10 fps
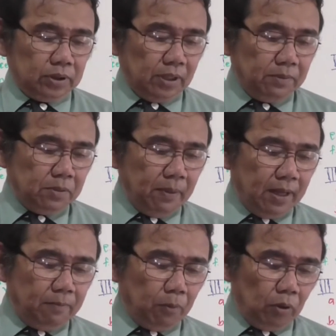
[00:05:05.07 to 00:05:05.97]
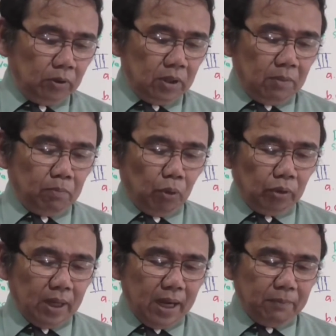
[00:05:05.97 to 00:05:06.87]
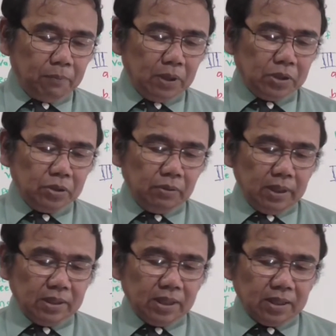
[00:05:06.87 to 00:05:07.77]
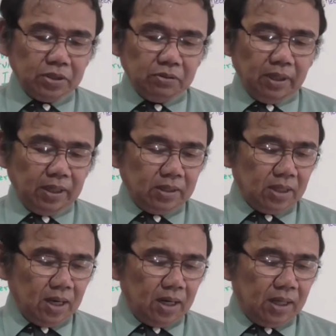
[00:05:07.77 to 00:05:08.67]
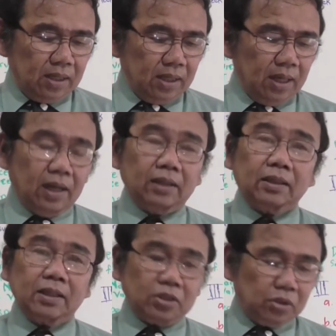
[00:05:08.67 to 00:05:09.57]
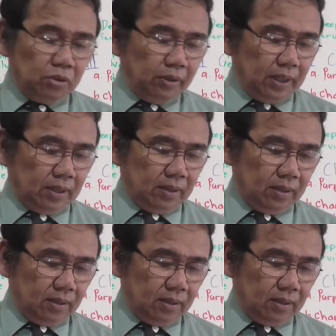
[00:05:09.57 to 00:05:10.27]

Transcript: Service manifold, both high pressure and suction gates are attached to it.